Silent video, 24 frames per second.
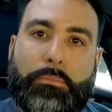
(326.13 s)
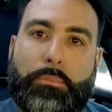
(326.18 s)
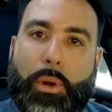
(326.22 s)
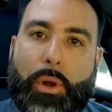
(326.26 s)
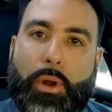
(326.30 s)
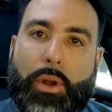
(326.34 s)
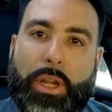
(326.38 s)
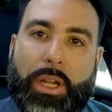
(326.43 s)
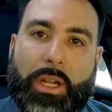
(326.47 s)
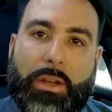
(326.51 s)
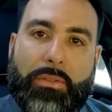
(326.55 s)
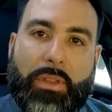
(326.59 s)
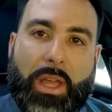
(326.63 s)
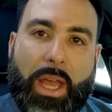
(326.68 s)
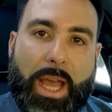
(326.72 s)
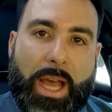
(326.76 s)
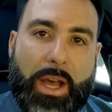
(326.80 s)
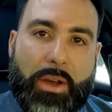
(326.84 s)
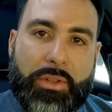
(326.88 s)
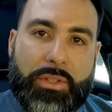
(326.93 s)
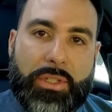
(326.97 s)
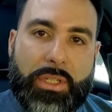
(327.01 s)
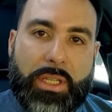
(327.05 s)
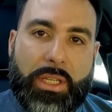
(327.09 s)
burning of the
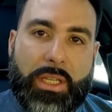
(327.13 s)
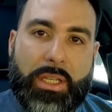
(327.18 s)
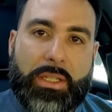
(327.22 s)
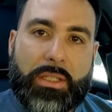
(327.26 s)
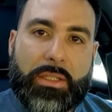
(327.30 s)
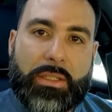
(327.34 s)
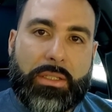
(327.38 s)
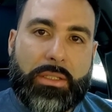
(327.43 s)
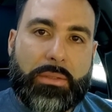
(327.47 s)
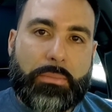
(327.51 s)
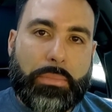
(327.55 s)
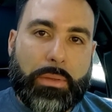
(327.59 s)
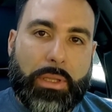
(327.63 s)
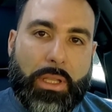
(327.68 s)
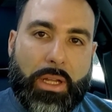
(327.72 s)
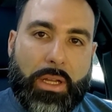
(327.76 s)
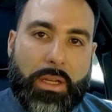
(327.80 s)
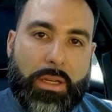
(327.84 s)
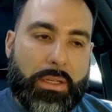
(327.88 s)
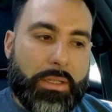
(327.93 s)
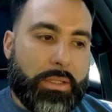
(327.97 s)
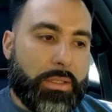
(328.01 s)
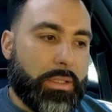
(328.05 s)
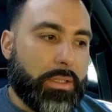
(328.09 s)
housings,
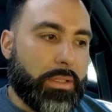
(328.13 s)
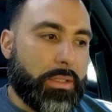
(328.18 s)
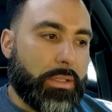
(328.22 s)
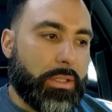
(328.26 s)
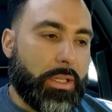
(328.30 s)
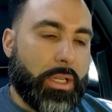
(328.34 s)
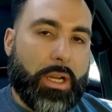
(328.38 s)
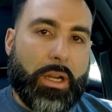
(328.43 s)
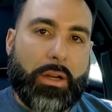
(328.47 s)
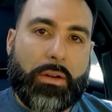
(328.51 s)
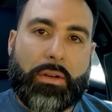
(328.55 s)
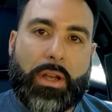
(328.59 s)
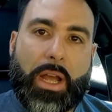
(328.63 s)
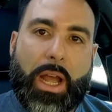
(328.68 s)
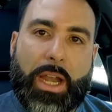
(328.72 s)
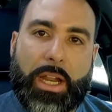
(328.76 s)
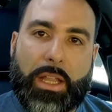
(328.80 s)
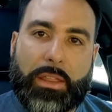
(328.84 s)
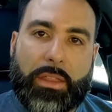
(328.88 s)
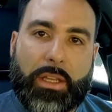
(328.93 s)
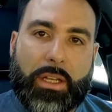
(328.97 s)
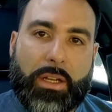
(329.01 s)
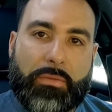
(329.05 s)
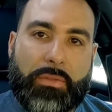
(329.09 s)
plugs, you know,
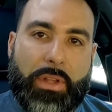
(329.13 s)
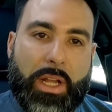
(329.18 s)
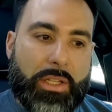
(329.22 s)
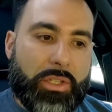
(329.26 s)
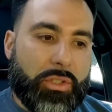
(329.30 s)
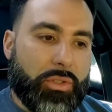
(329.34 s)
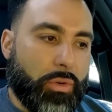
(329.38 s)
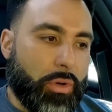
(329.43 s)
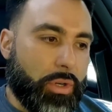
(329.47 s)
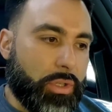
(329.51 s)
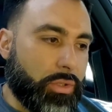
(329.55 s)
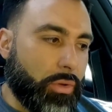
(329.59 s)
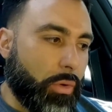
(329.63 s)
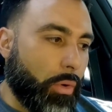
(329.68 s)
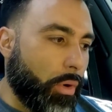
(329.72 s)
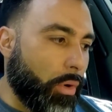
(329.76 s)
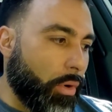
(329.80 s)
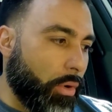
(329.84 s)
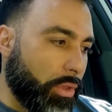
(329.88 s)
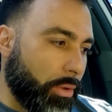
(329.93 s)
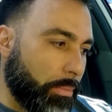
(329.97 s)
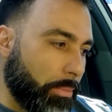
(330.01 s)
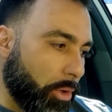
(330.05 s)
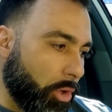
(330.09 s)
anything of that sort. So
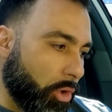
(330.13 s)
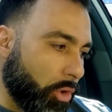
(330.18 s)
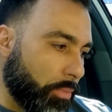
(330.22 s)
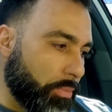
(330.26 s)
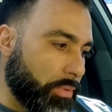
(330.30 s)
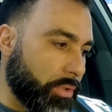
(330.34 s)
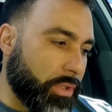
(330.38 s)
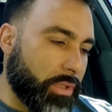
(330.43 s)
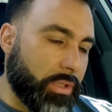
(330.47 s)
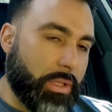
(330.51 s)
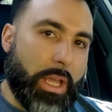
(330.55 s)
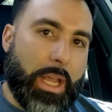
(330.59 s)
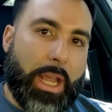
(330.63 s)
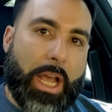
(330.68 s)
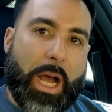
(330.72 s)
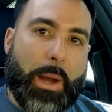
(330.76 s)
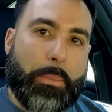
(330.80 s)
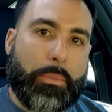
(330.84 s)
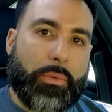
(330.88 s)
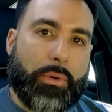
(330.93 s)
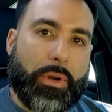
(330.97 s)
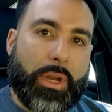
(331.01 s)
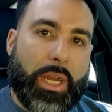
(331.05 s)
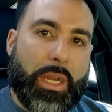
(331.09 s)
all the bulbs, they
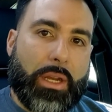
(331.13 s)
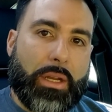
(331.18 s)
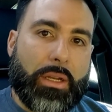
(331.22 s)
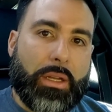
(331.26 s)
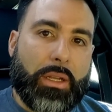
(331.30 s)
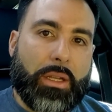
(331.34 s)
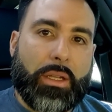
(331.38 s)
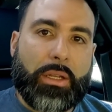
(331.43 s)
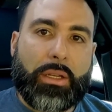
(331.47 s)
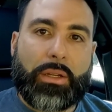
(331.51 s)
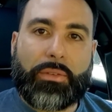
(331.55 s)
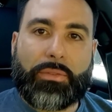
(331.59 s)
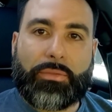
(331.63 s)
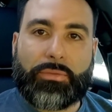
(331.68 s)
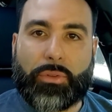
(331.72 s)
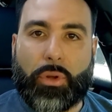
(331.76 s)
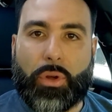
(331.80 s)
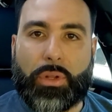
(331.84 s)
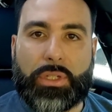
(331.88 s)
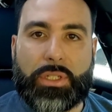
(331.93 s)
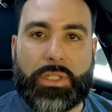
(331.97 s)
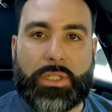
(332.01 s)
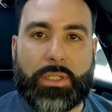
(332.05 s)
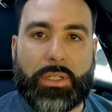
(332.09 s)
operate
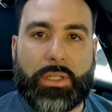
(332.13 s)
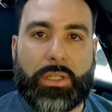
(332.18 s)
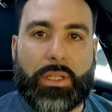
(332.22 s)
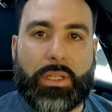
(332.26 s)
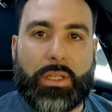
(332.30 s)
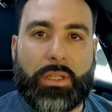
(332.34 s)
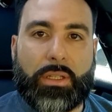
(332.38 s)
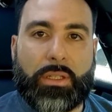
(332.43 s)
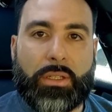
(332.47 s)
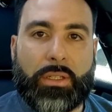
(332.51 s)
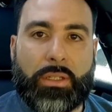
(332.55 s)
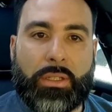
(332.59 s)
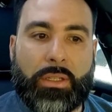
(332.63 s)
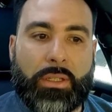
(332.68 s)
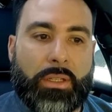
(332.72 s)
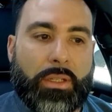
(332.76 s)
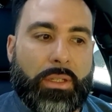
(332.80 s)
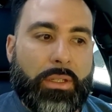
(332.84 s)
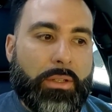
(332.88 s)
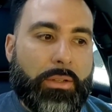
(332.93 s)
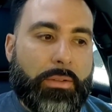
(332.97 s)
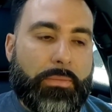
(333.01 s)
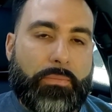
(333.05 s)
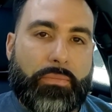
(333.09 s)
flawlessly,
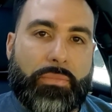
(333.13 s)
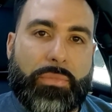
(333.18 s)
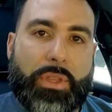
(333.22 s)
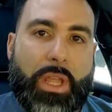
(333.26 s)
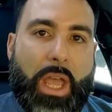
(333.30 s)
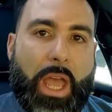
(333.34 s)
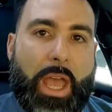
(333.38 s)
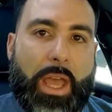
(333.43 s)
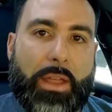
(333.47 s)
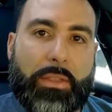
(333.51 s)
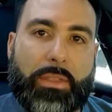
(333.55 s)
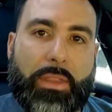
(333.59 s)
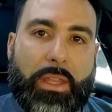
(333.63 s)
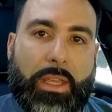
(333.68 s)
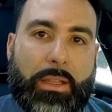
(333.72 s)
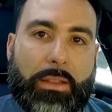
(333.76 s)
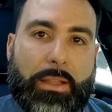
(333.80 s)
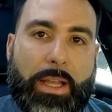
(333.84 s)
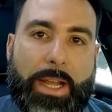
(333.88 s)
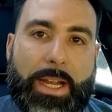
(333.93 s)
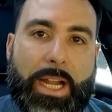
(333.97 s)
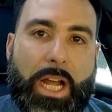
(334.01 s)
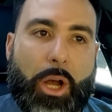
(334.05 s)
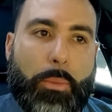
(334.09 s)
and the
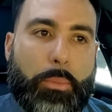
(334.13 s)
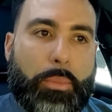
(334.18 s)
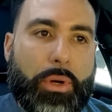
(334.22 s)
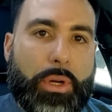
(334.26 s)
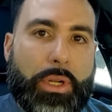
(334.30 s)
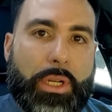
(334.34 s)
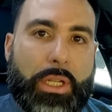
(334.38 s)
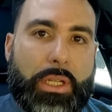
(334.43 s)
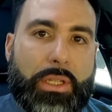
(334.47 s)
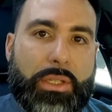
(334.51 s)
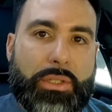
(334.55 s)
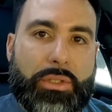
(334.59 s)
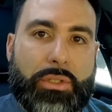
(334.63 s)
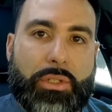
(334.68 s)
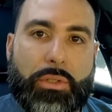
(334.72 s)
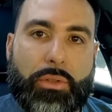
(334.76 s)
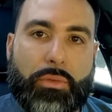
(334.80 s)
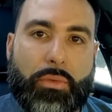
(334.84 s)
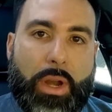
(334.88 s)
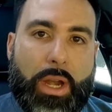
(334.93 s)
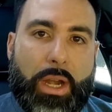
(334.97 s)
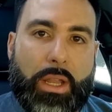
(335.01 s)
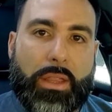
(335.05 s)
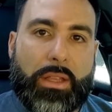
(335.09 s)
light output is
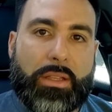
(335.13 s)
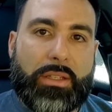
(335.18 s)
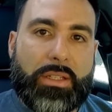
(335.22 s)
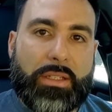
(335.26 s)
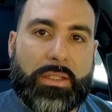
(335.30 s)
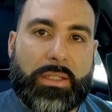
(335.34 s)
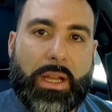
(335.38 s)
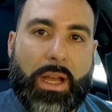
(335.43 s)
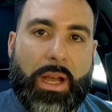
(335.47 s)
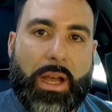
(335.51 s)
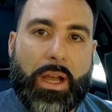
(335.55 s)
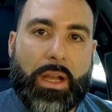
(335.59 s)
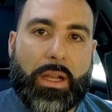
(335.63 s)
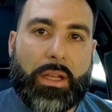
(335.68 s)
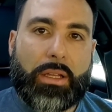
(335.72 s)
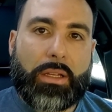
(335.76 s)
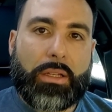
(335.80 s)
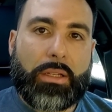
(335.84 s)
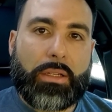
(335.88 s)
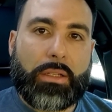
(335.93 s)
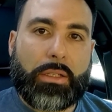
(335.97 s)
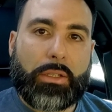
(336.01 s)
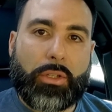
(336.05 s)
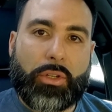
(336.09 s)
greater than stock,
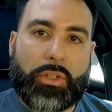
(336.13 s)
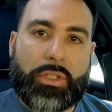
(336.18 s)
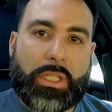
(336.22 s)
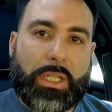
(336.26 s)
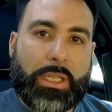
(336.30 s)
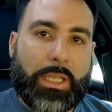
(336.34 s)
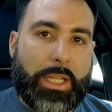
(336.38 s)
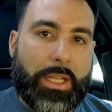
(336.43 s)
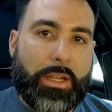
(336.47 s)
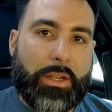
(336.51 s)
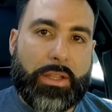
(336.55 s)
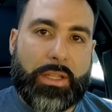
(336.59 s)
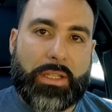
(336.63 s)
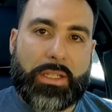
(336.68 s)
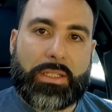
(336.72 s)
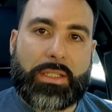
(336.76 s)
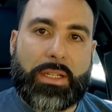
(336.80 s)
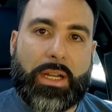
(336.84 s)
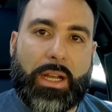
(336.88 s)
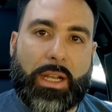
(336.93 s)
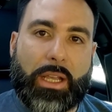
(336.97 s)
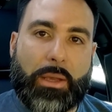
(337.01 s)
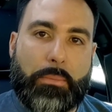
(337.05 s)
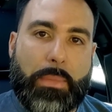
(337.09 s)
looks cleaner than
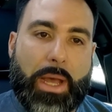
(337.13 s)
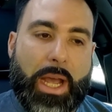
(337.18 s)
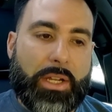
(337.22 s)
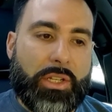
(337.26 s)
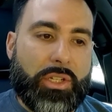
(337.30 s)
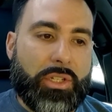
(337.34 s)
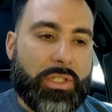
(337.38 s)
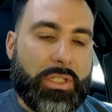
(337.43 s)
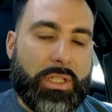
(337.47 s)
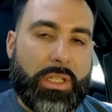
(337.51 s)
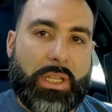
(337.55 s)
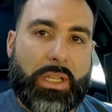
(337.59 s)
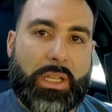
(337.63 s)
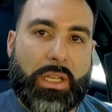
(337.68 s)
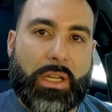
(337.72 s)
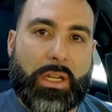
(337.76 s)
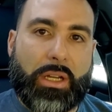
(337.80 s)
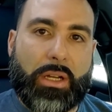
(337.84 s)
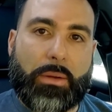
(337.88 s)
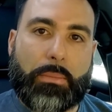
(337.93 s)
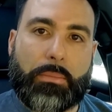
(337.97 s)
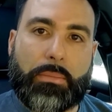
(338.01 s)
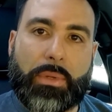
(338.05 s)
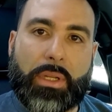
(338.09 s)
stock. It matches
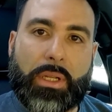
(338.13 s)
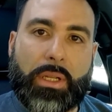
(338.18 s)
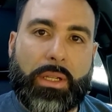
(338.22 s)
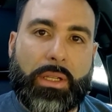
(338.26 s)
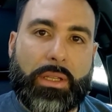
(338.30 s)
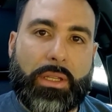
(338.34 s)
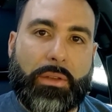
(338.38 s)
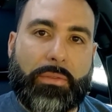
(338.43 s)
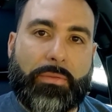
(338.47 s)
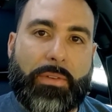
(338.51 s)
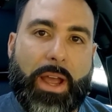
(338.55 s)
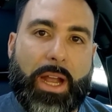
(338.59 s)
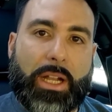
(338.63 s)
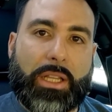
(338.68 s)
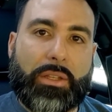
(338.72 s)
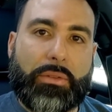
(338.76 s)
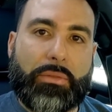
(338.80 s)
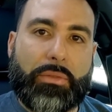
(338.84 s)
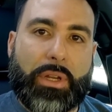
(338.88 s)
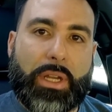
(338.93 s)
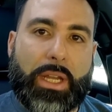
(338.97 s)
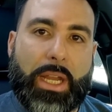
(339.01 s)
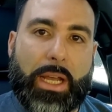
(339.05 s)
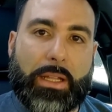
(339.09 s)
the
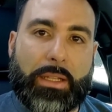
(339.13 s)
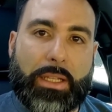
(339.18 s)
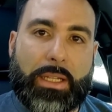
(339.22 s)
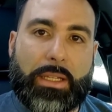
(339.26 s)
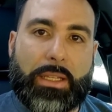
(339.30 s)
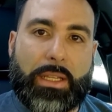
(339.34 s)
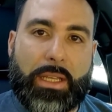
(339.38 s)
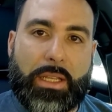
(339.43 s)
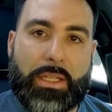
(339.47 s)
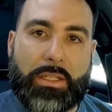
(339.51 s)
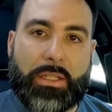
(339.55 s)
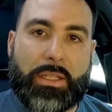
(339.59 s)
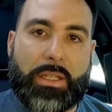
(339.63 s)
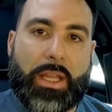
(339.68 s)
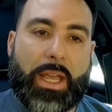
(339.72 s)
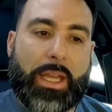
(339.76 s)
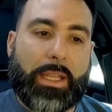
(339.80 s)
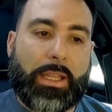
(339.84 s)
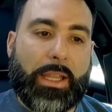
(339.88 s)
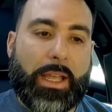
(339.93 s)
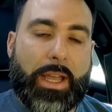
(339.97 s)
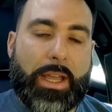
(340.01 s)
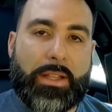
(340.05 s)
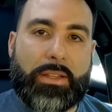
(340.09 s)
factory LEDs in the
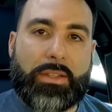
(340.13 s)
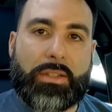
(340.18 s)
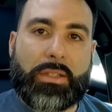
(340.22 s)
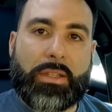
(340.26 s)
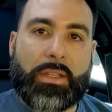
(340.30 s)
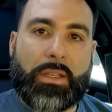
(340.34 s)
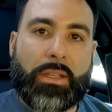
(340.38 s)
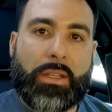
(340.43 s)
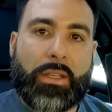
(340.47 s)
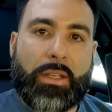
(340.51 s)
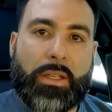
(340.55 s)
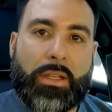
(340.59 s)
headlights.